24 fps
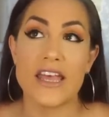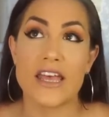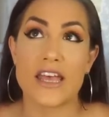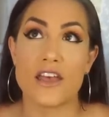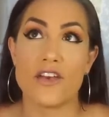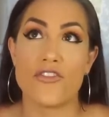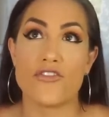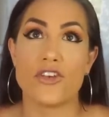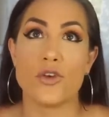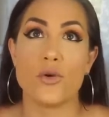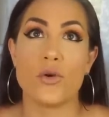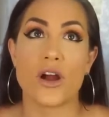
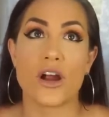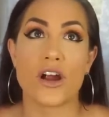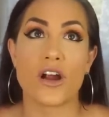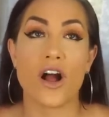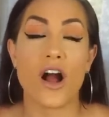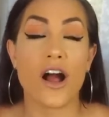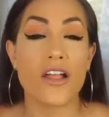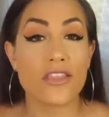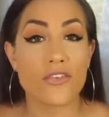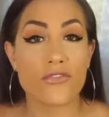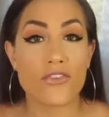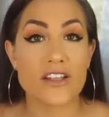If you are
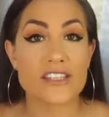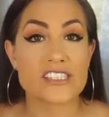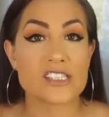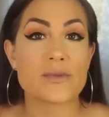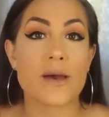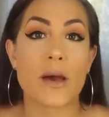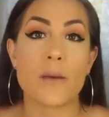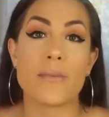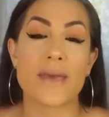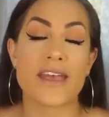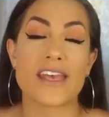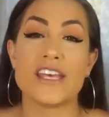on the fence
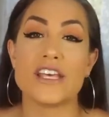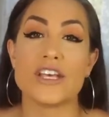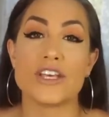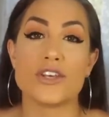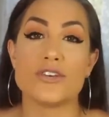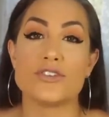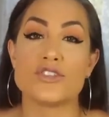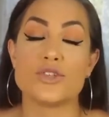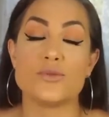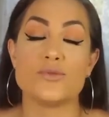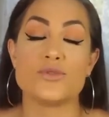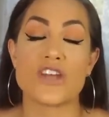about making a
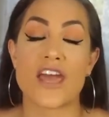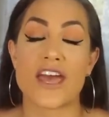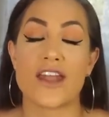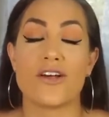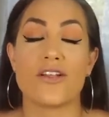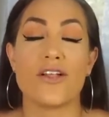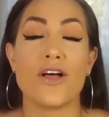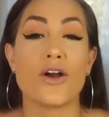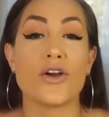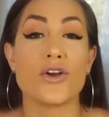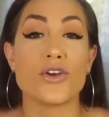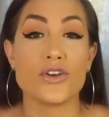YouTube
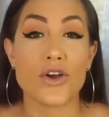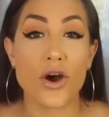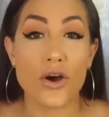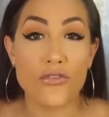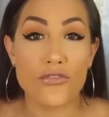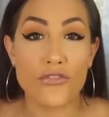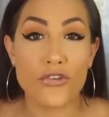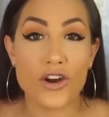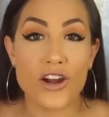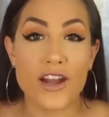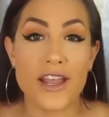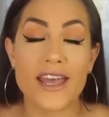channel, go
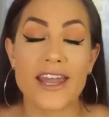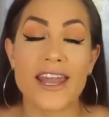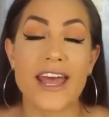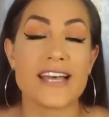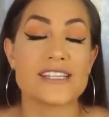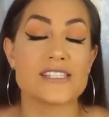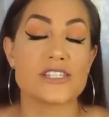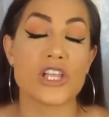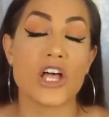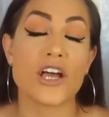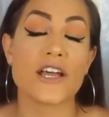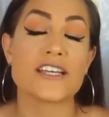for it,
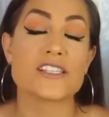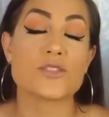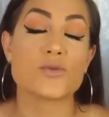as long